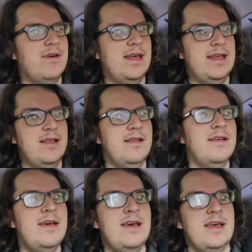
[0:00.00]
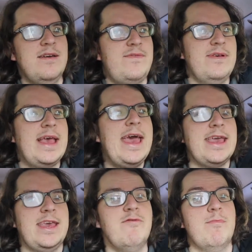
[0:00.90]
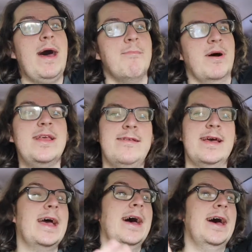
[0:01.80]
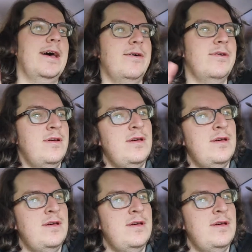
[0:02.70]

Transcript: And then if you're like, hey, give me my money, they're like, uh,